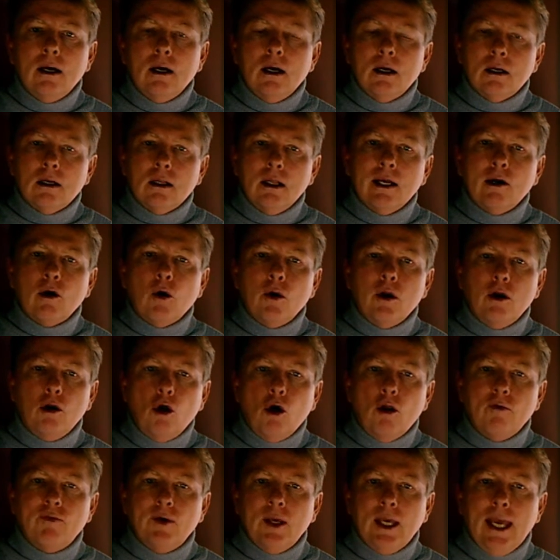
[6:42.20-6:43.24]
click on the
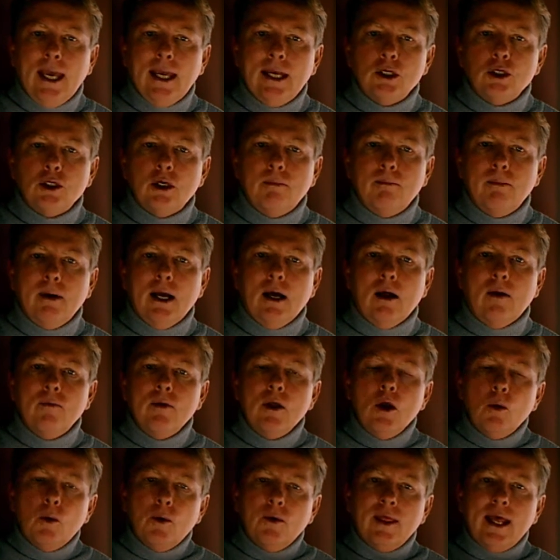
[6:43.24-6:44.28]
notification bell.
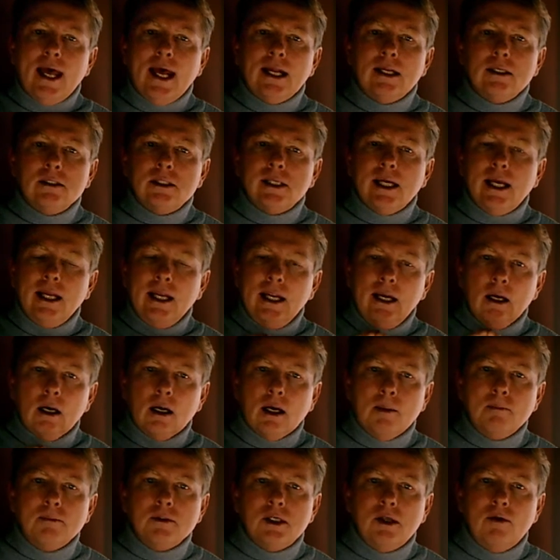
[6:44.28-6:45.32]
With that being said, here
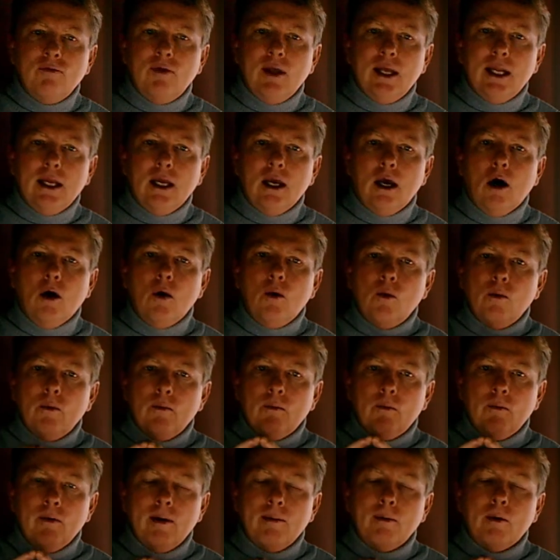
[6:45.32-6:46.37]
comes the video.
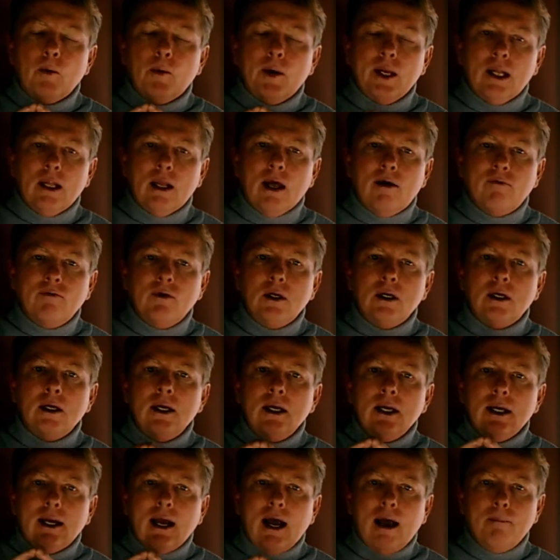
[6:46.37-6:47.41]
Remember, we love you.
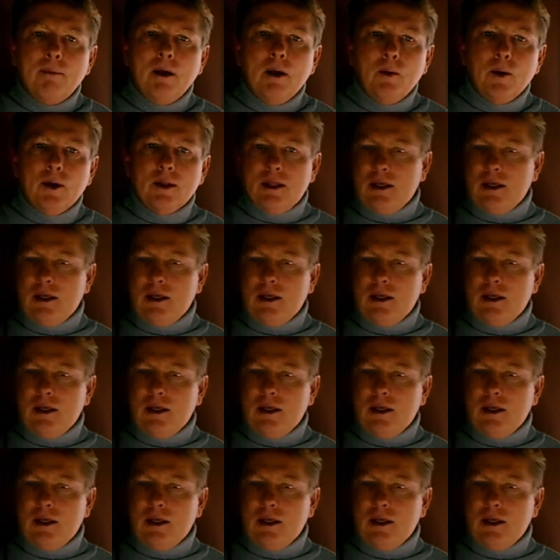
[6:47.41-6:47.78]
God be with